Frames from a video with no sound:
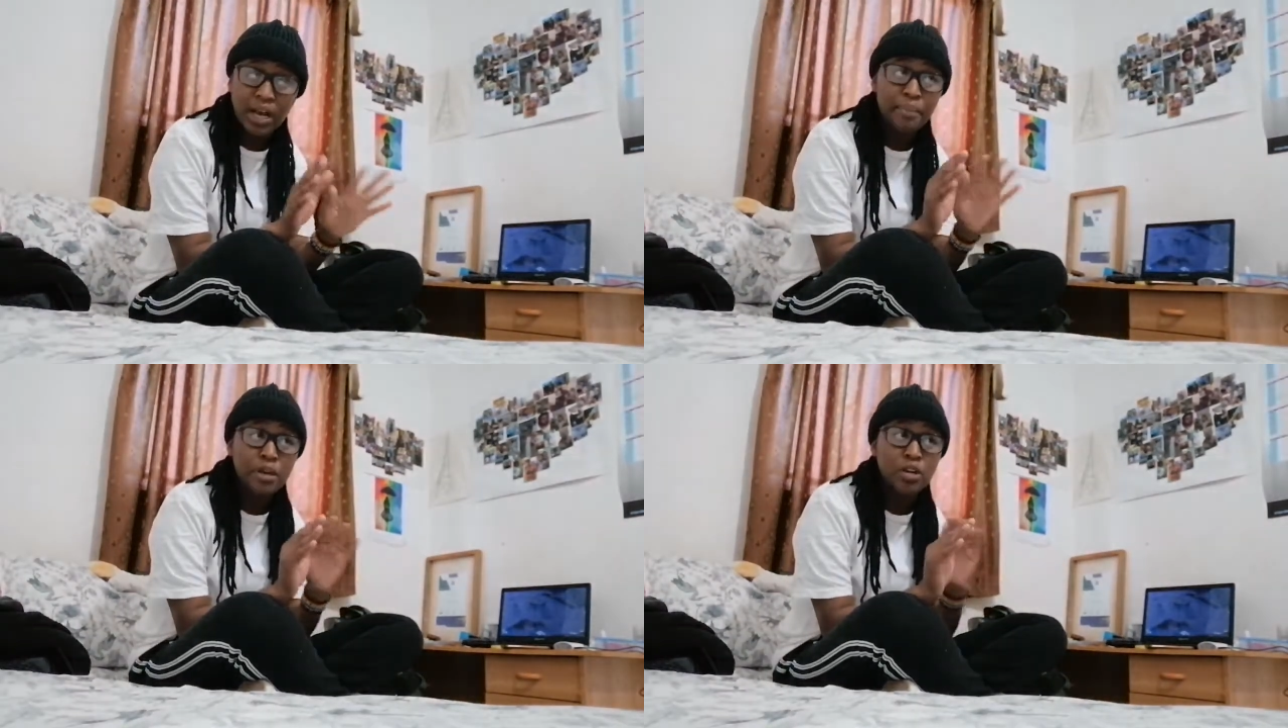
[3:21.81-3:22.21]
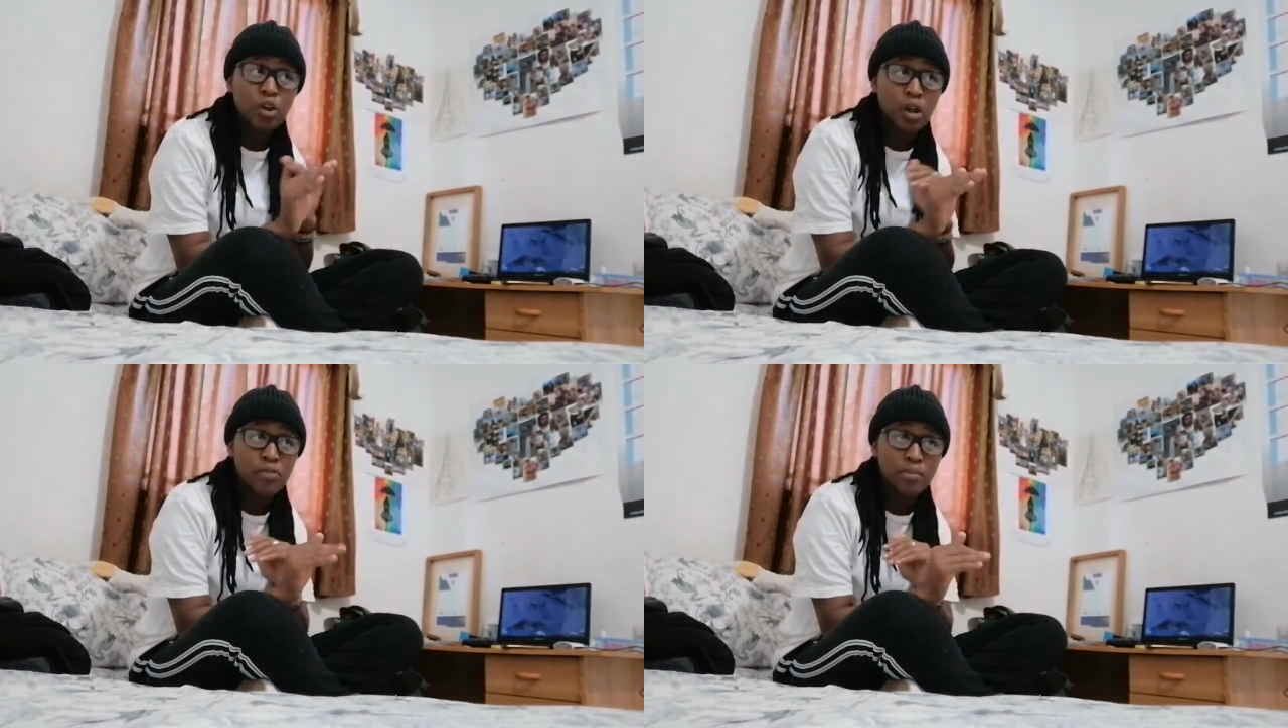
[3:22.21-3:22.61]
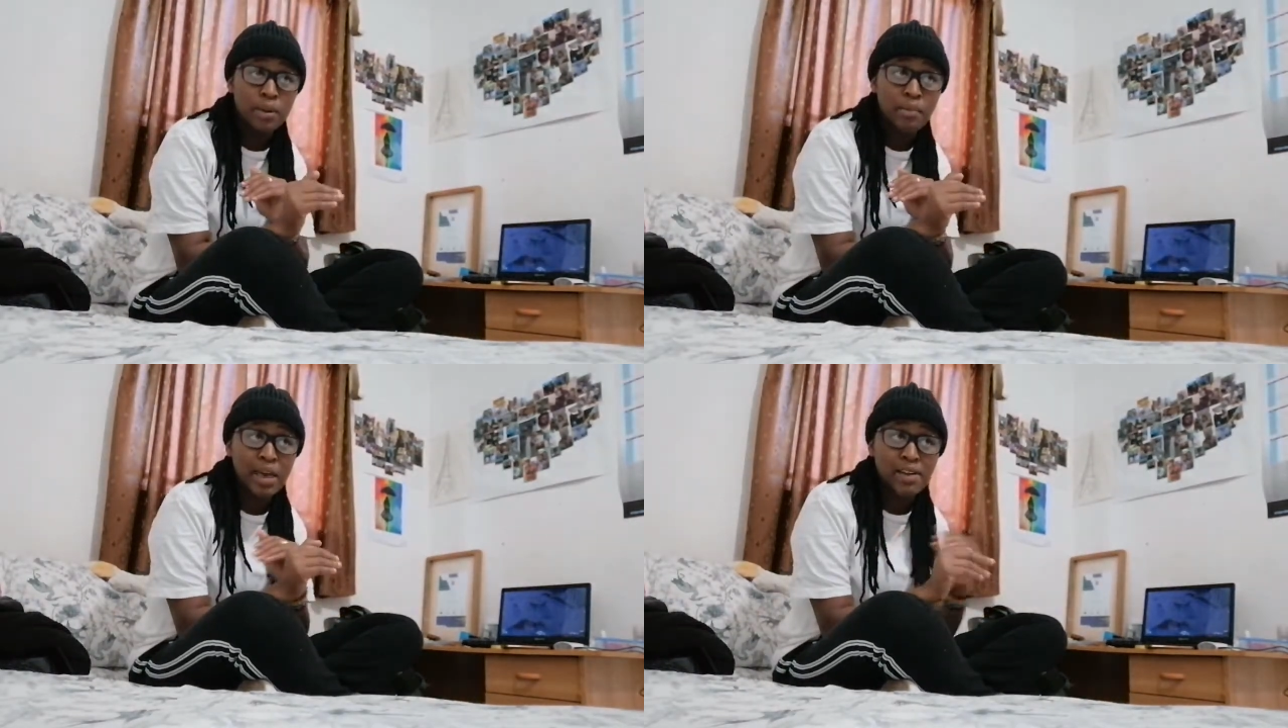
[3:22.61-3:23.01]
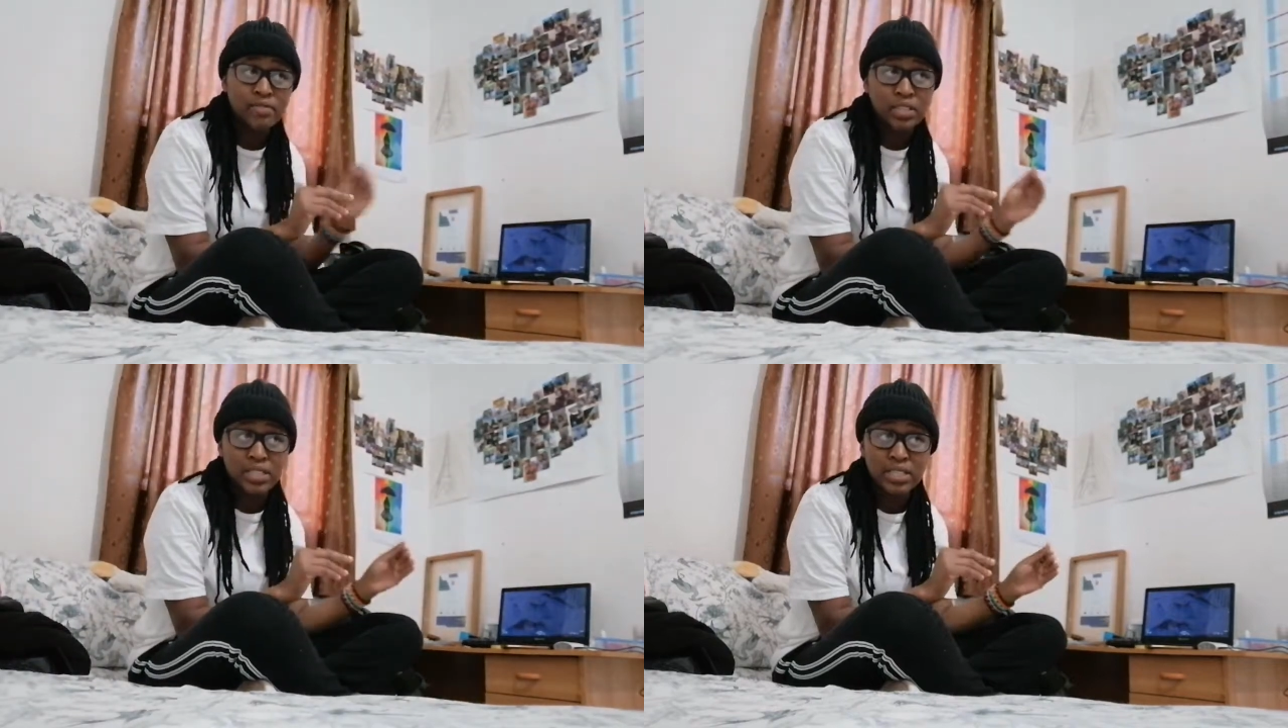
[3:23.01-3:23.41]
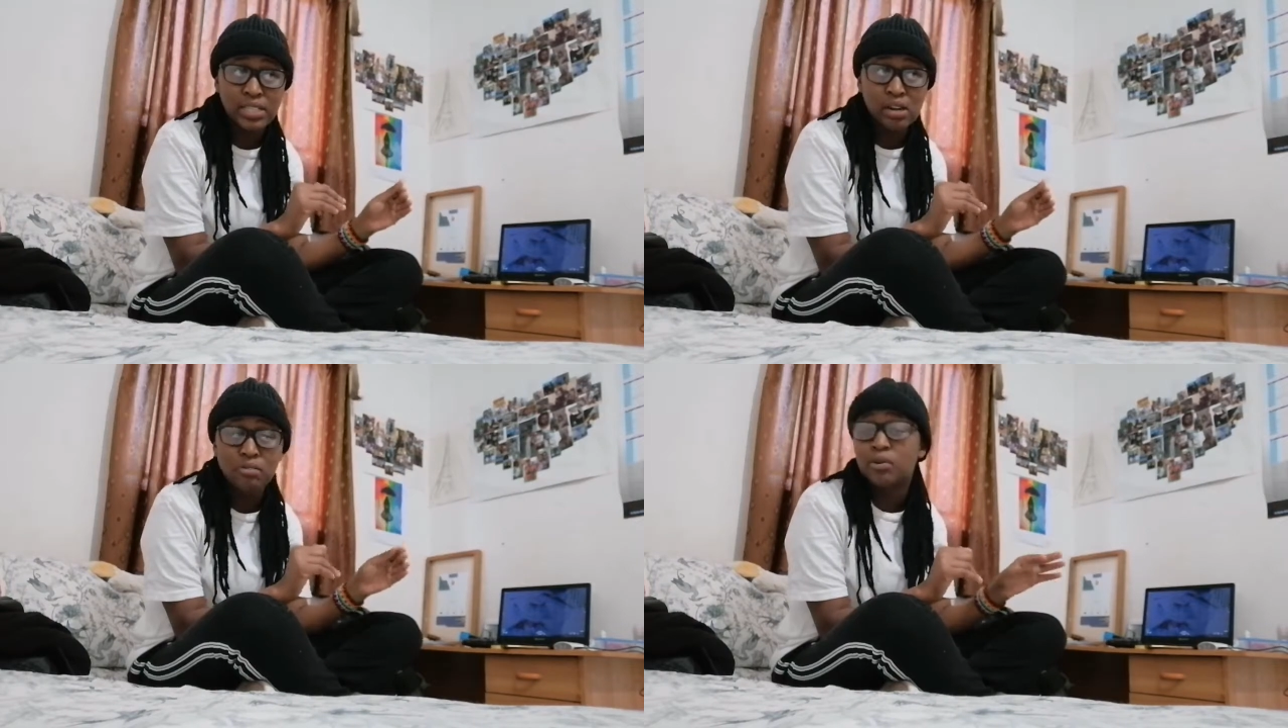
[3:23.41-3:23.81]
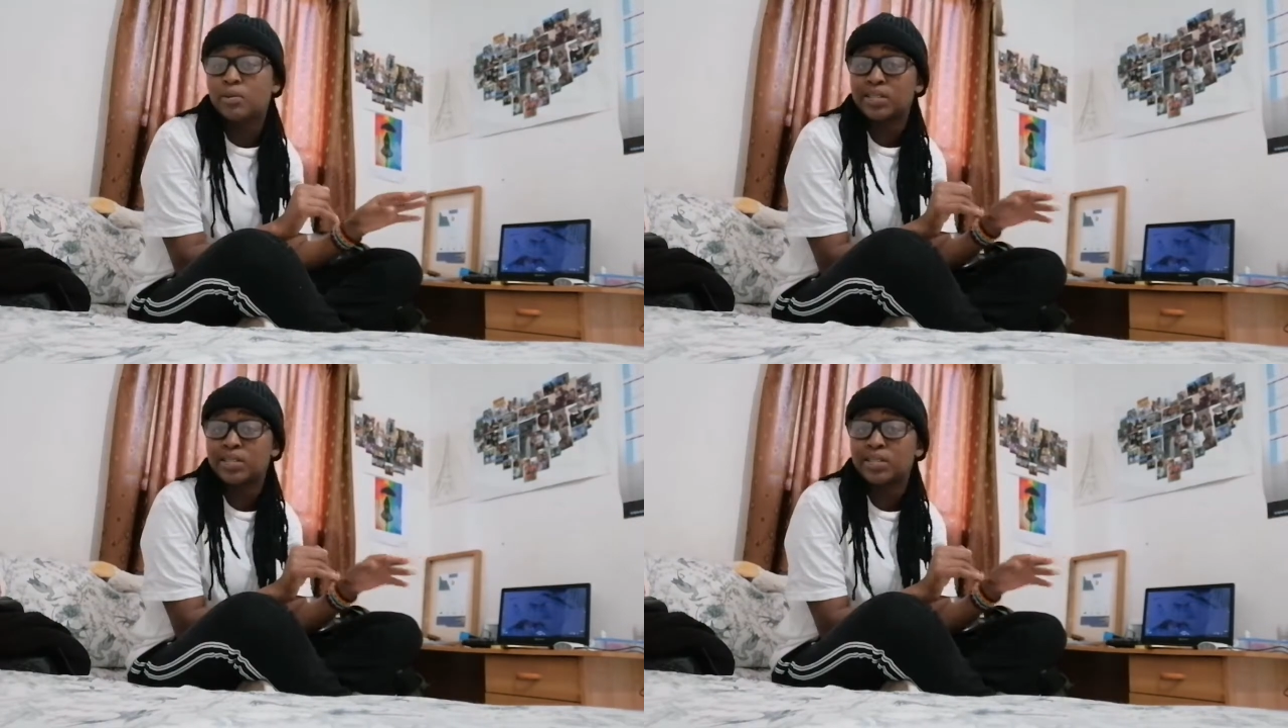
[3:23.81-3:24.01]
I may not remember every detail of what